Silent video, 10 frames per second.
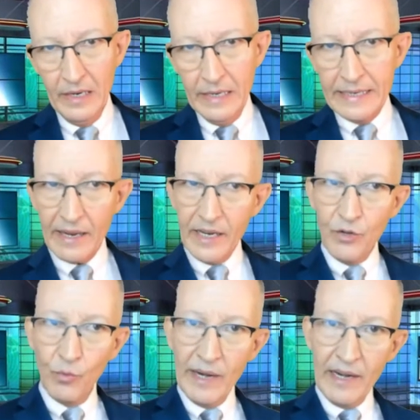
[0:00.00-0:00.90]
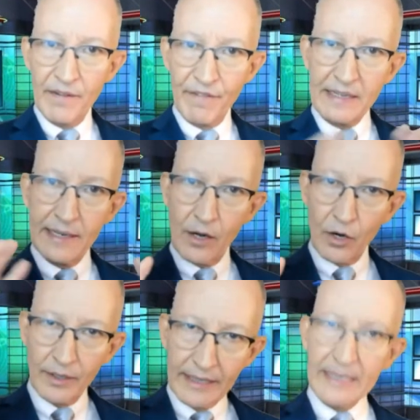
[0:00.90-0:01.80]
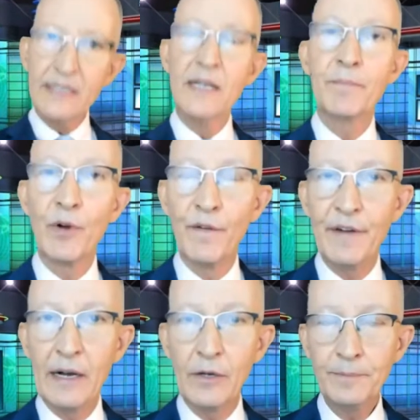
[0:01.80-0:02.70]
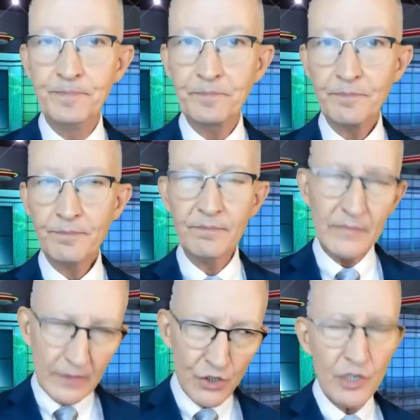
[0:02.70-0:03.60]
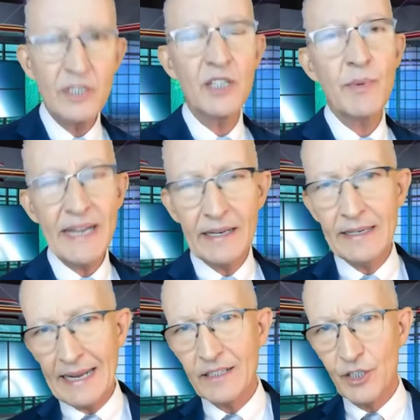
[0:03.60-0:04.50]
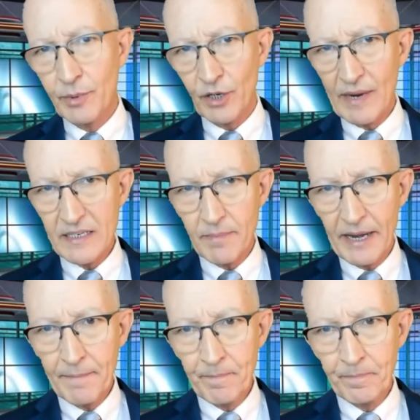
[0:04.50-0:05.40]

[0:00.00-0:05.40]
Now, in reinventing our LinkedIn profile, just as we had to do with our resume,